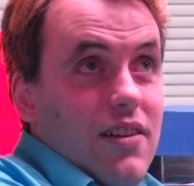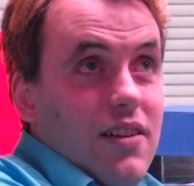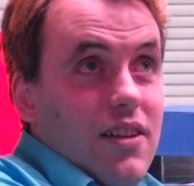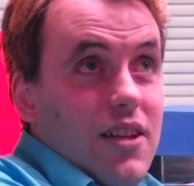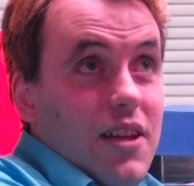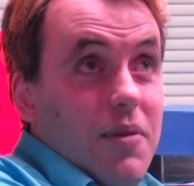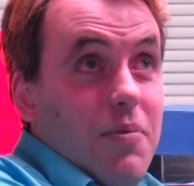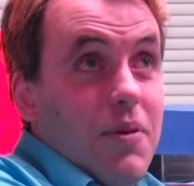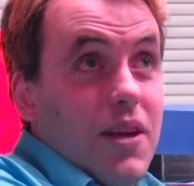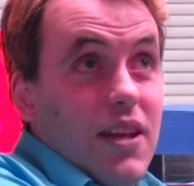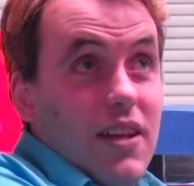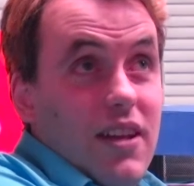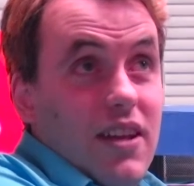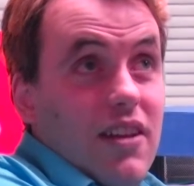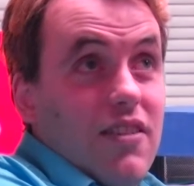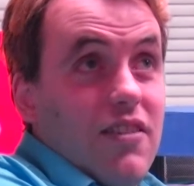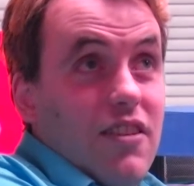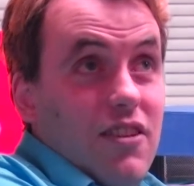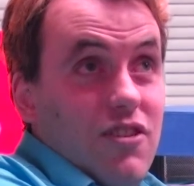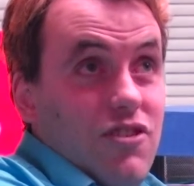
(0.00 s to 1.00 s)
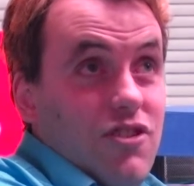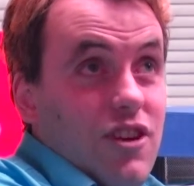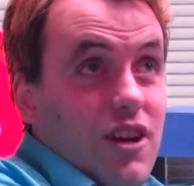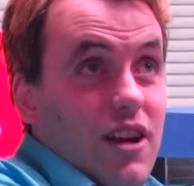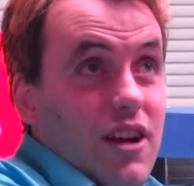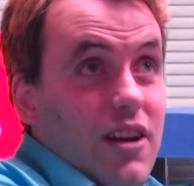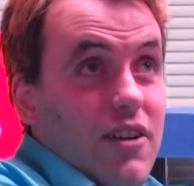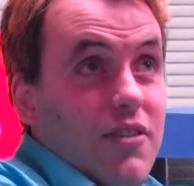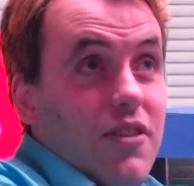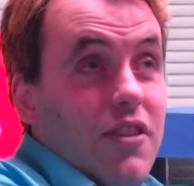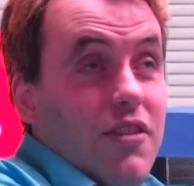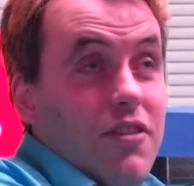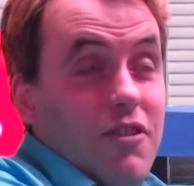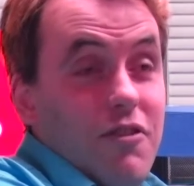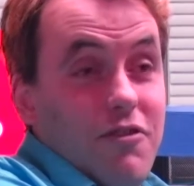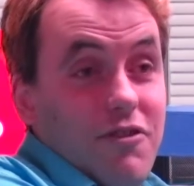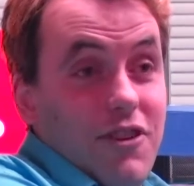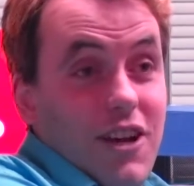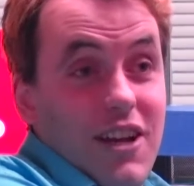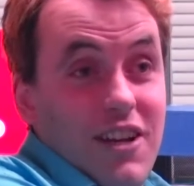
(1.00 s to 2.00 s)
keeping an innocent child that's
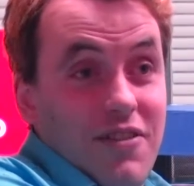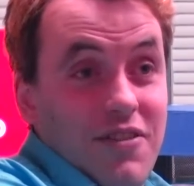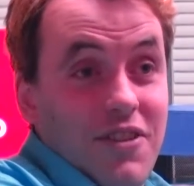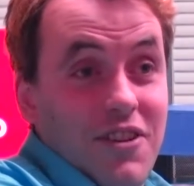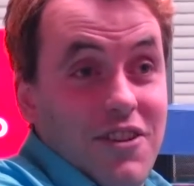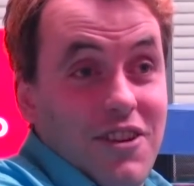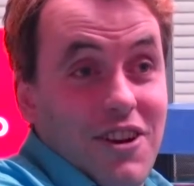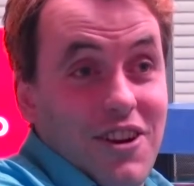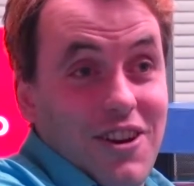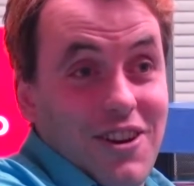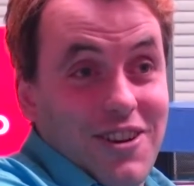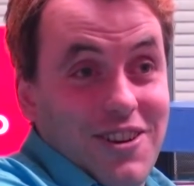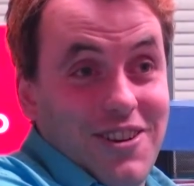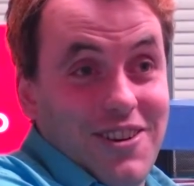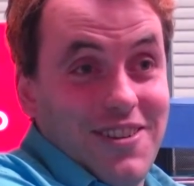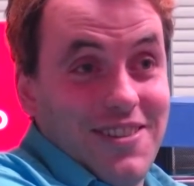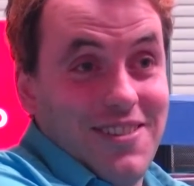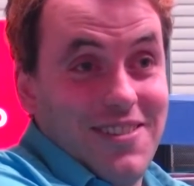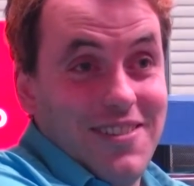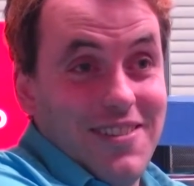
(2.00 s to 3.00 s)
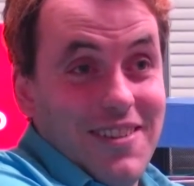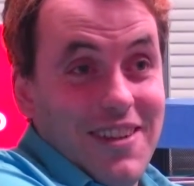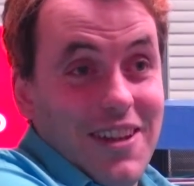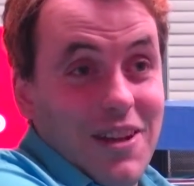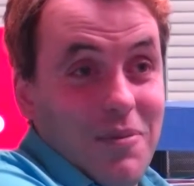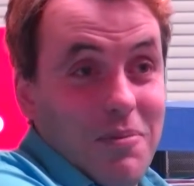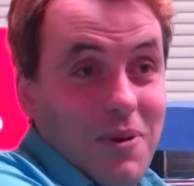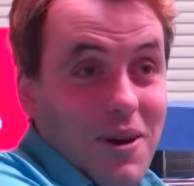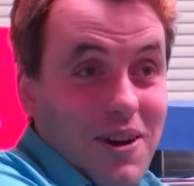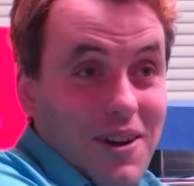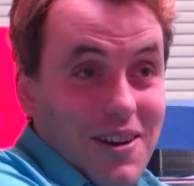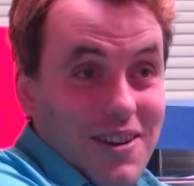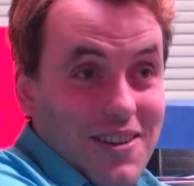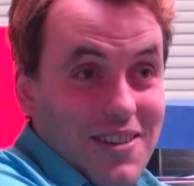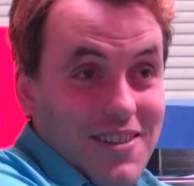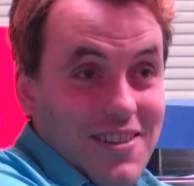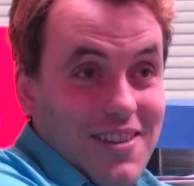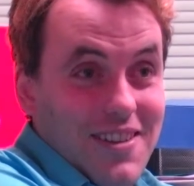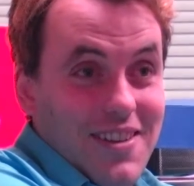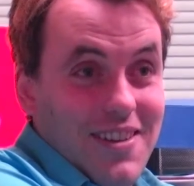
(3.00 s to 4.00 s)
afraid of the dark in a
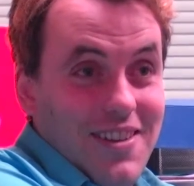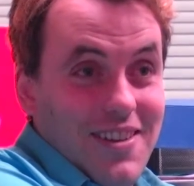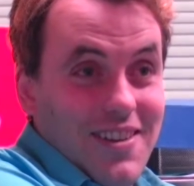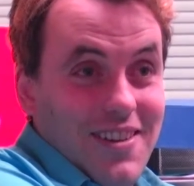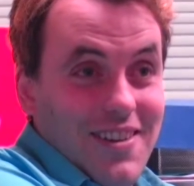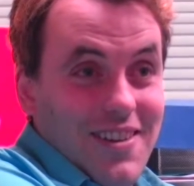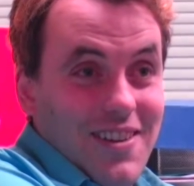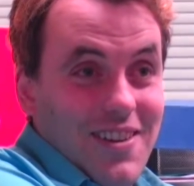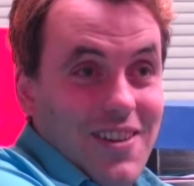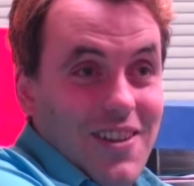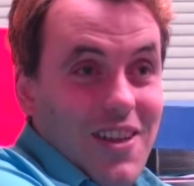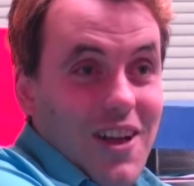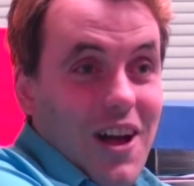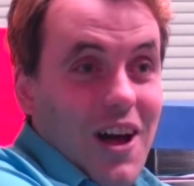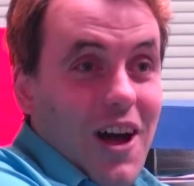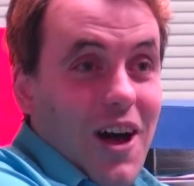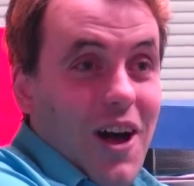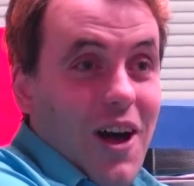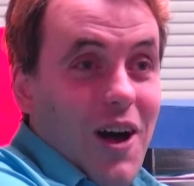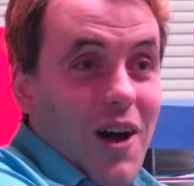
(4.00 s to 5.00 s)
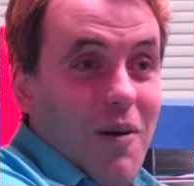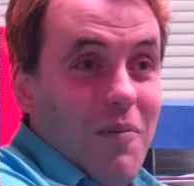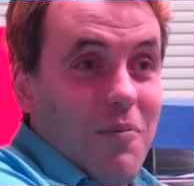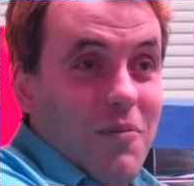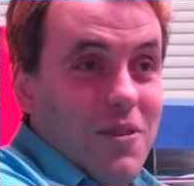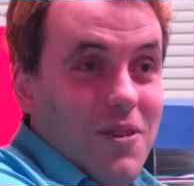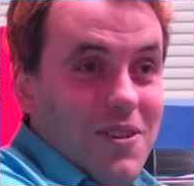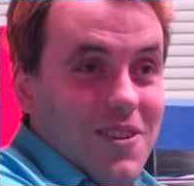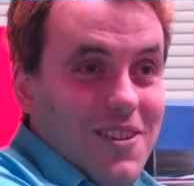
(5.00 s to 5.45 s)
box, um,